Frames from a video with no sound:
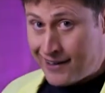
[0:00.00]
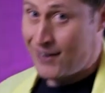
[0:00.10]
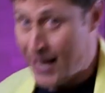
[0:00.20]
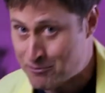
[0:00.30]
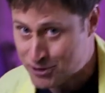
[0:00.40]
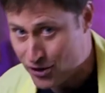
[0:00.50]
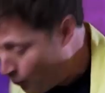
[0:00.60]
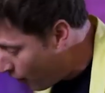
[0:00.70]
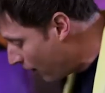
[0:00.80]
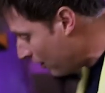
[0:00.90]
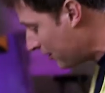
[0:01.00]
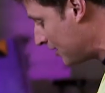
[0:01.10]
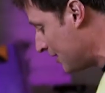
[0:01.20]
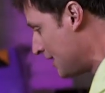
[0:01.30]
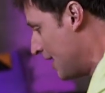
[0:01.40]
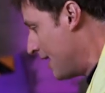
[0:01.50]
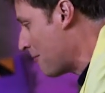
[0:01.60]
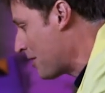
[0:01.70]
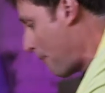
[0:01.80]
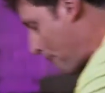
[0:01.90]
clamped to the wall, and
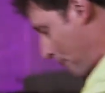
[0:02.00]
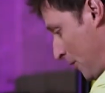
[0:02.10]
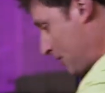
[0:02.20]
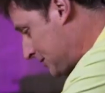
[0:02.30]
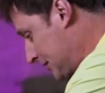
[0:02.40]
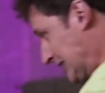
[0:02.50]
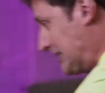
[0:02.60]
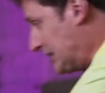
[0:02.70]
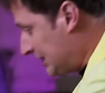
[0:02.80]
I'm gonna pull on